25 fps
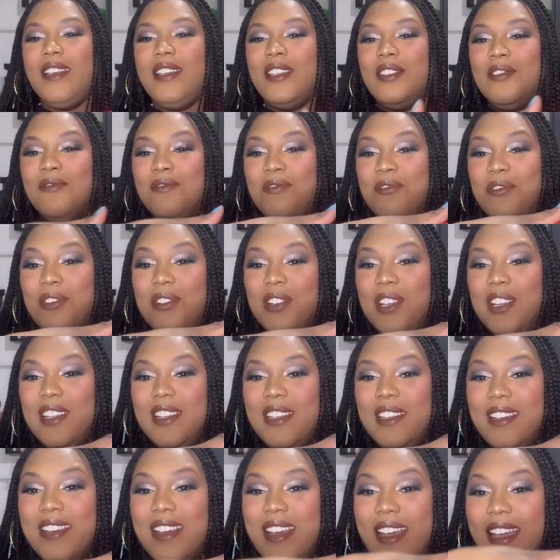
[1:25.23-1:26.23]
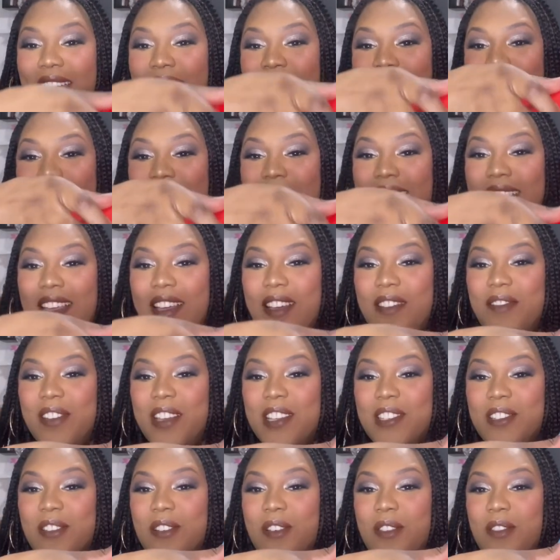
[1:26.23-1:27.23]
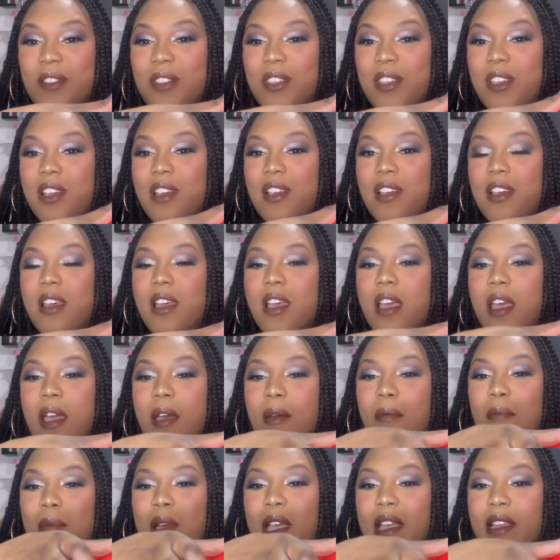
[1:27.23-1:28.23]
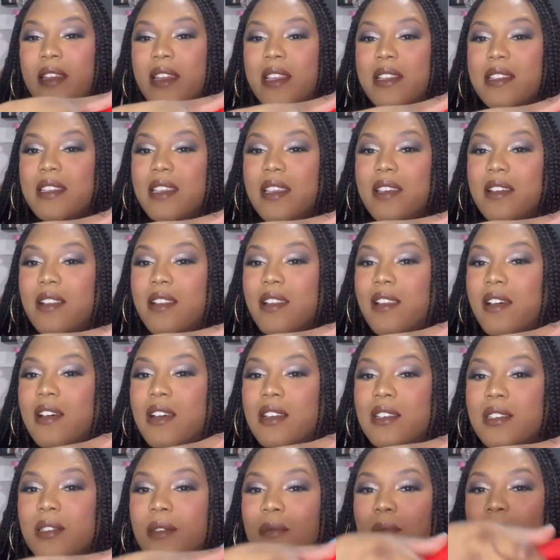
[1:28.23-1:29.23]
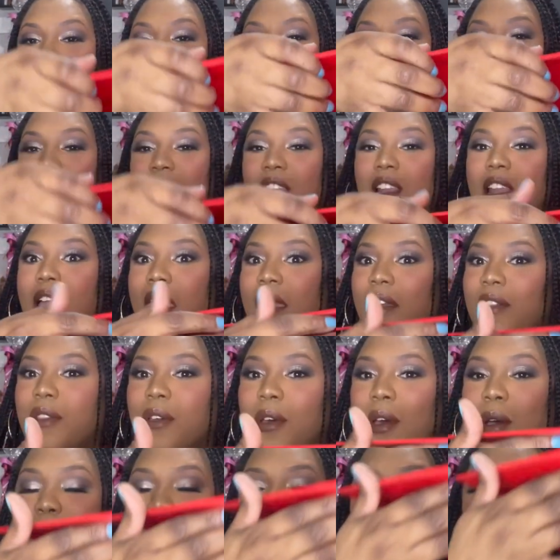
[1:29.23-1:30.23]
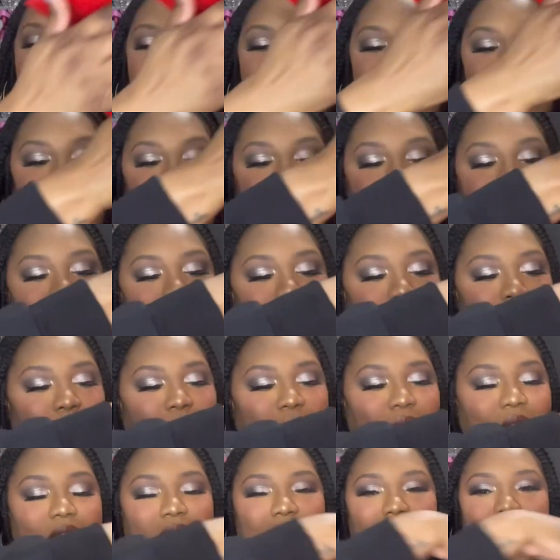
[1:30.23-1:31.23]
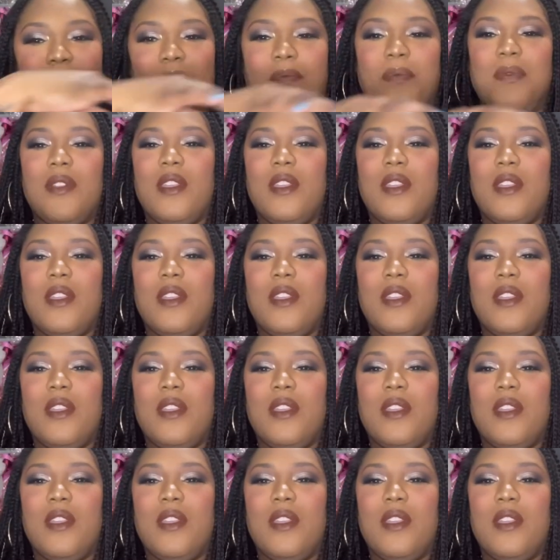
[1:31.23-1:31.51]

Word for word: it's really nice. Um, it's got the magnetic clasp like the pretty little thing box